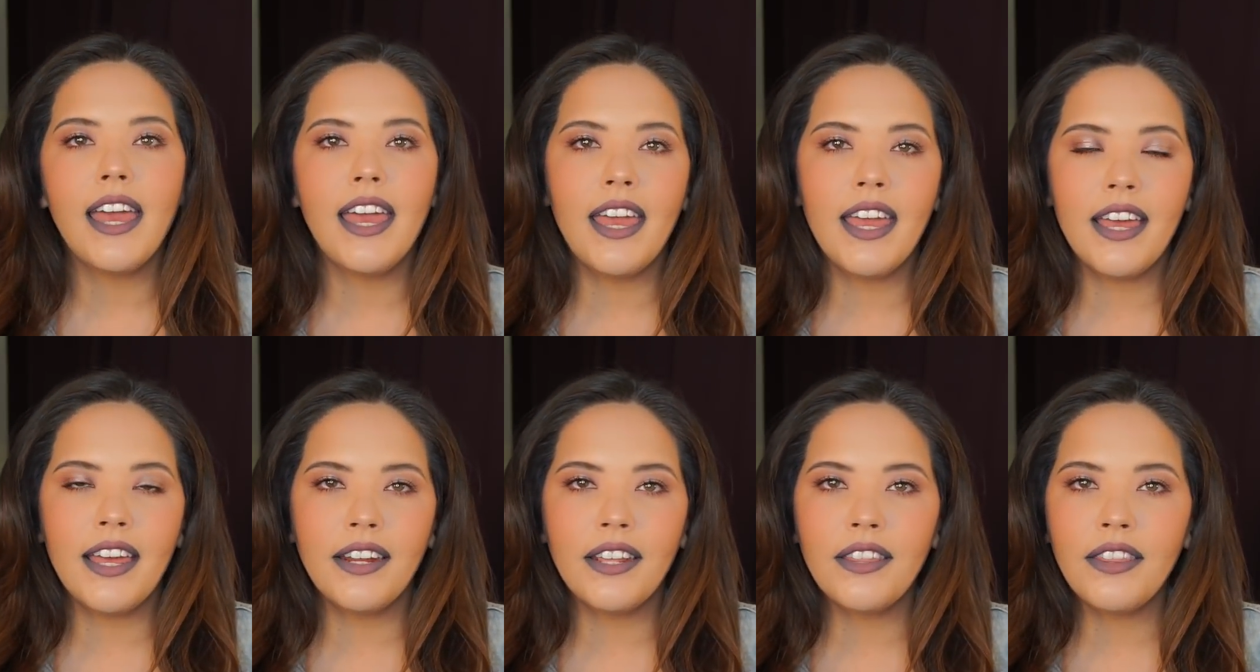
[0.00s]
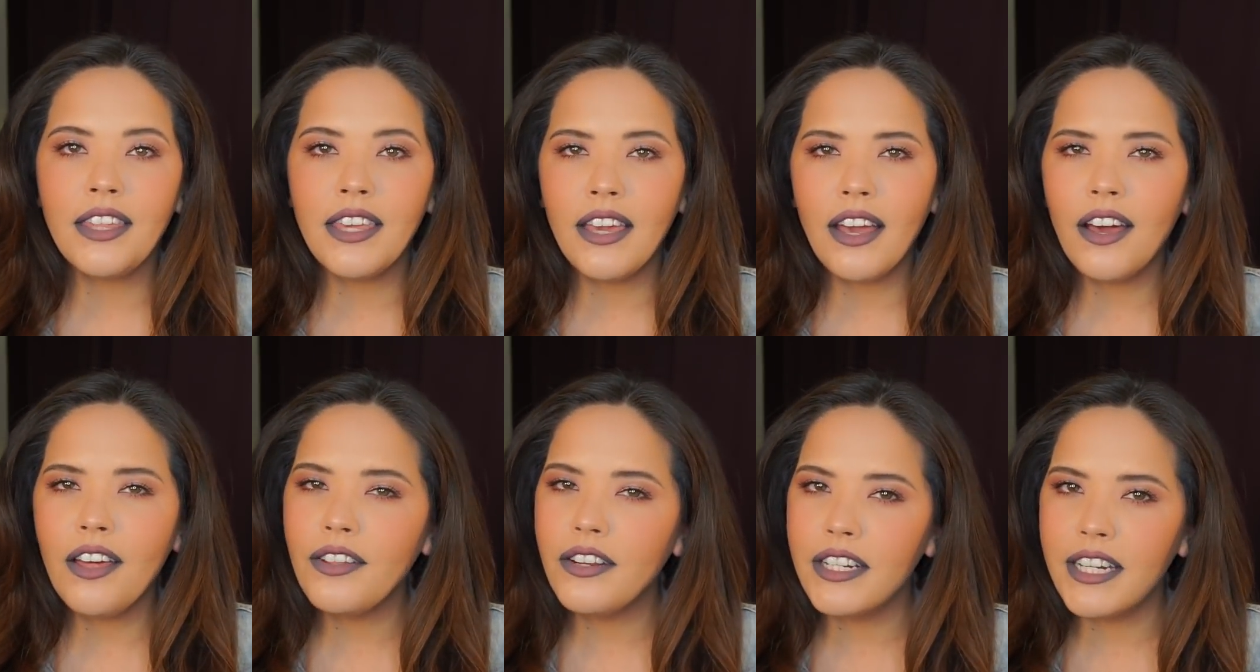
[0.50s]
and the
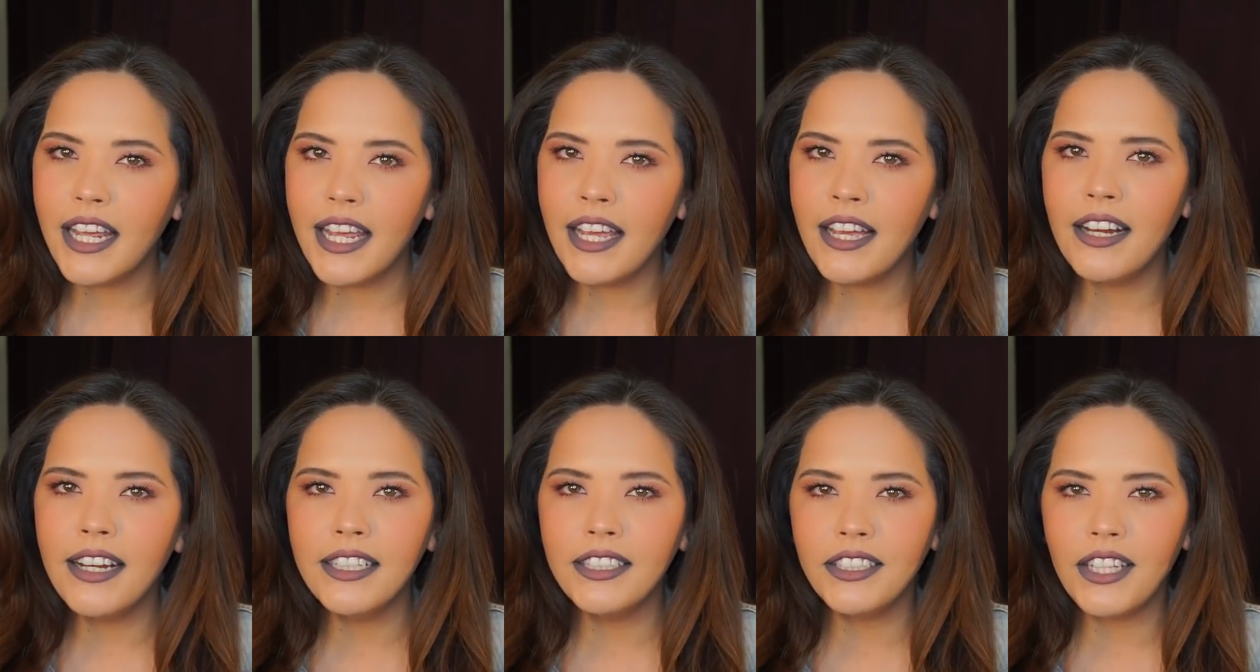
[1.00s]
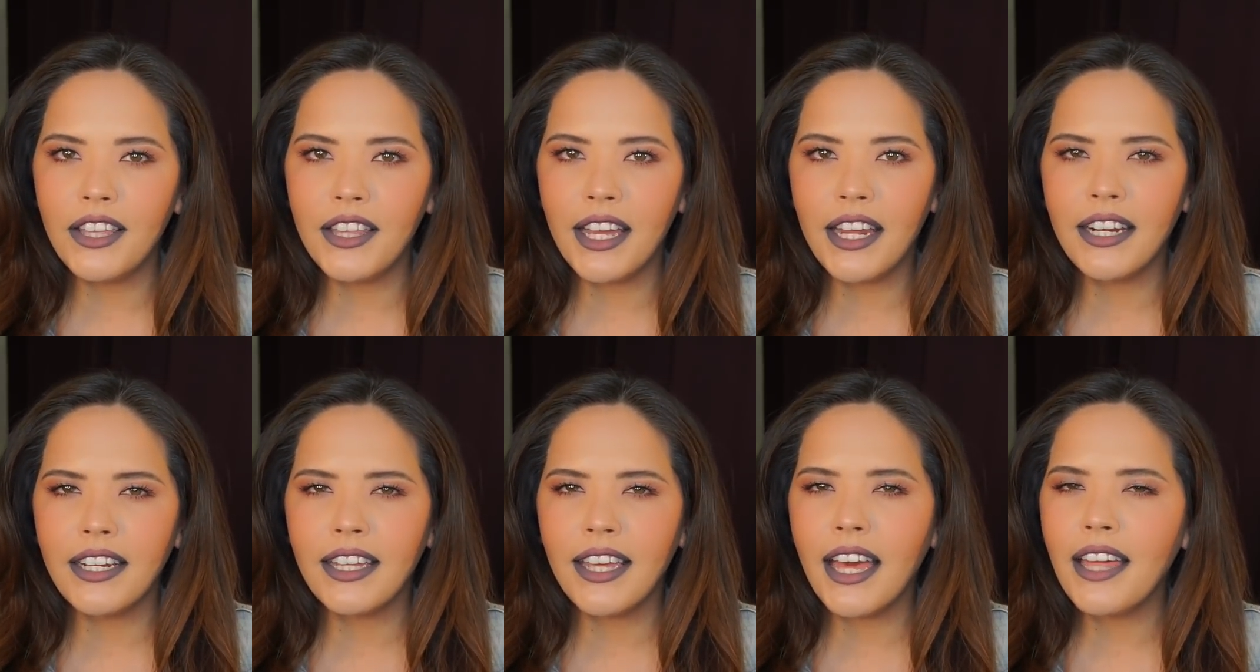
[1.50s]
other day I saw
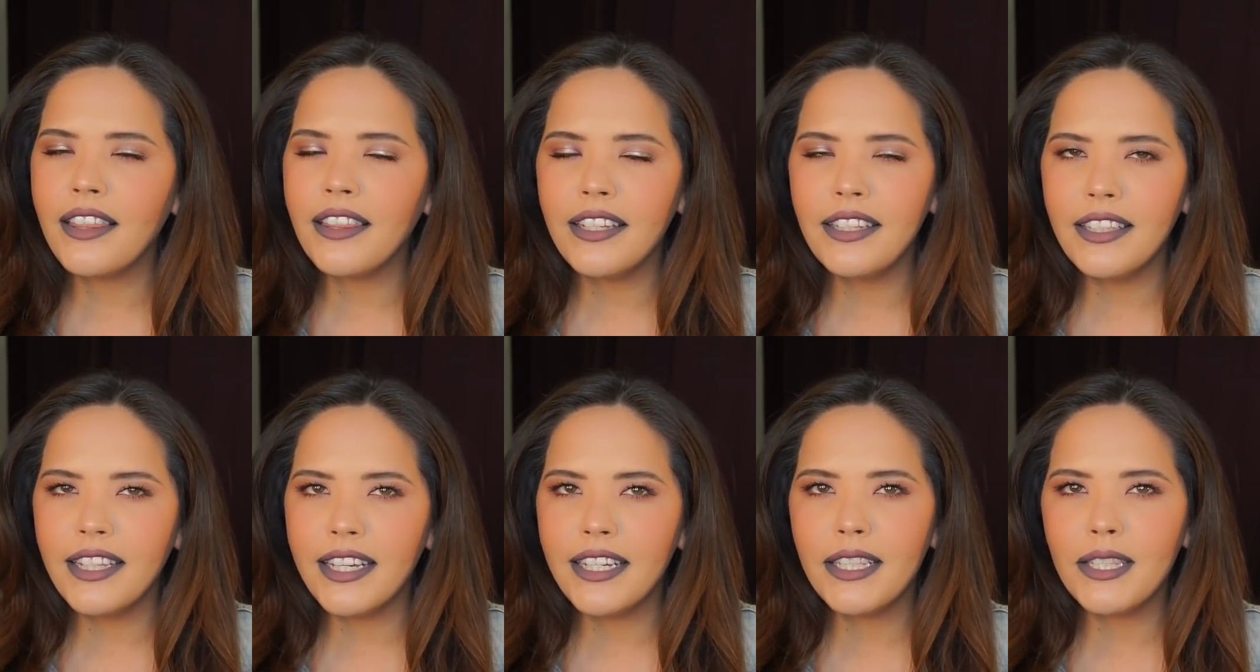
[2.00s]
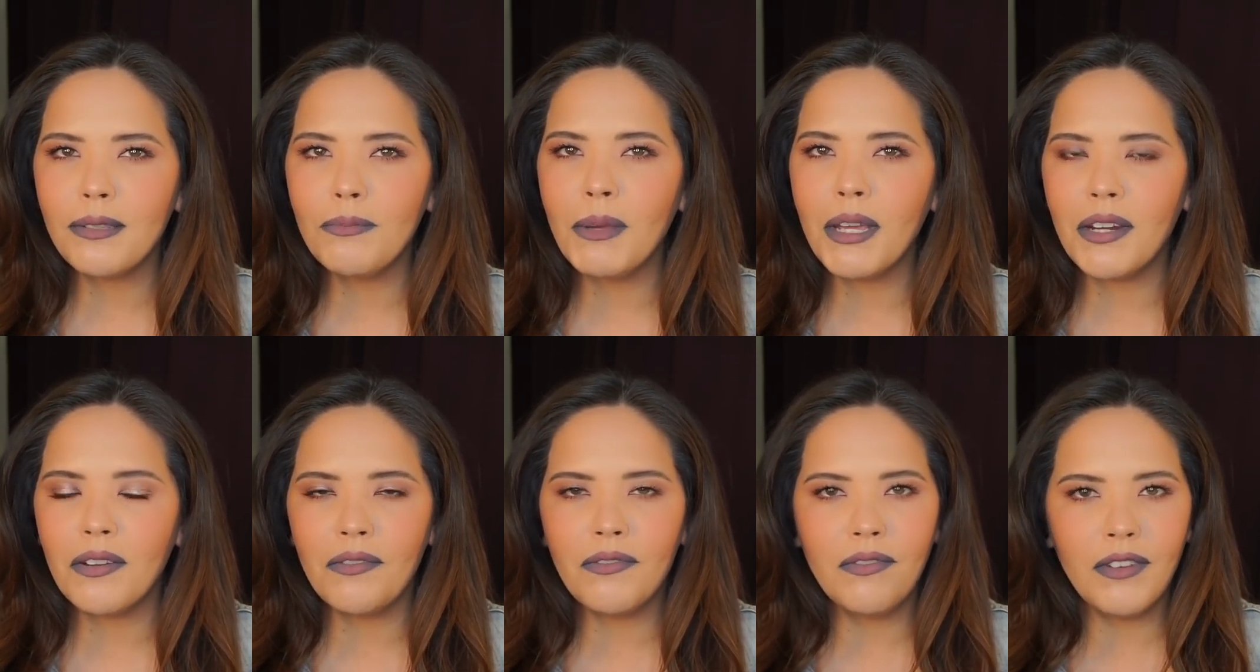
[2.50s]
that Kathleen Lights
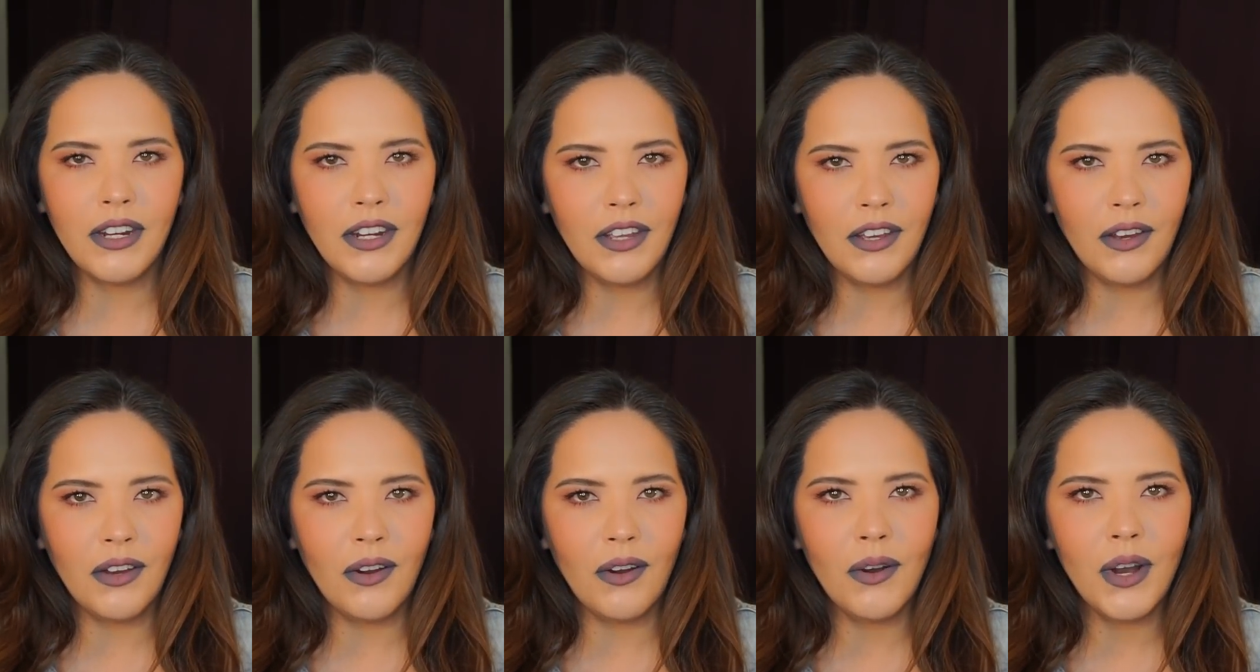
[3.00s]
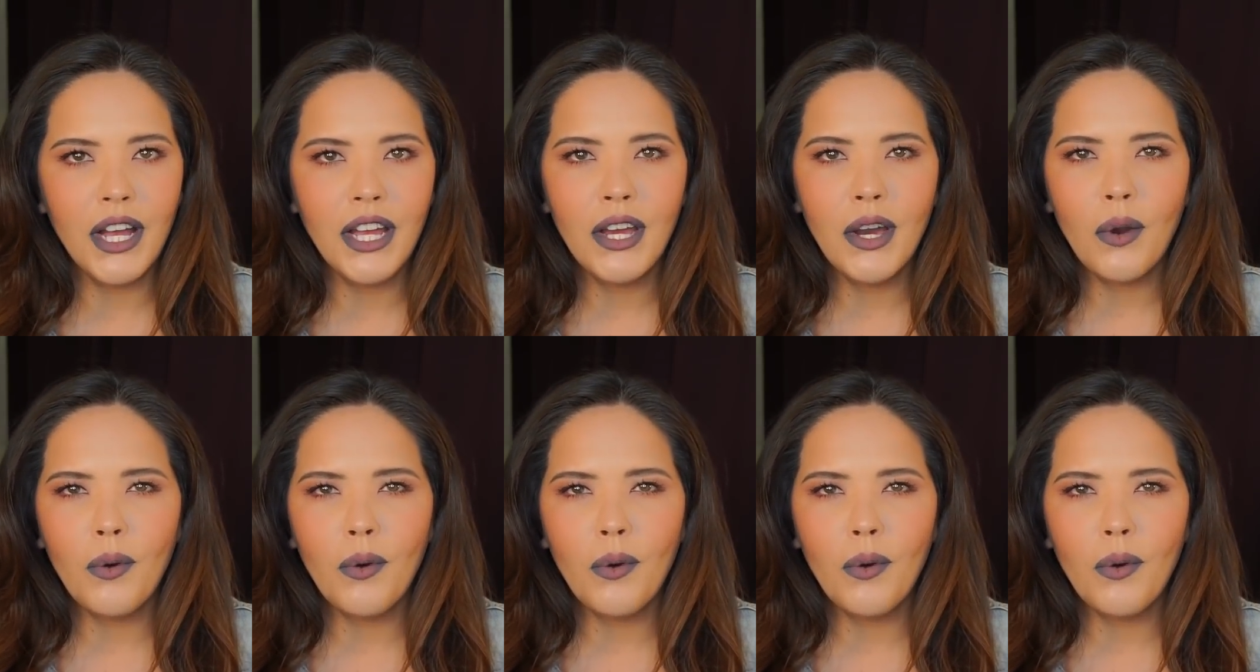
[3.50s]
made a video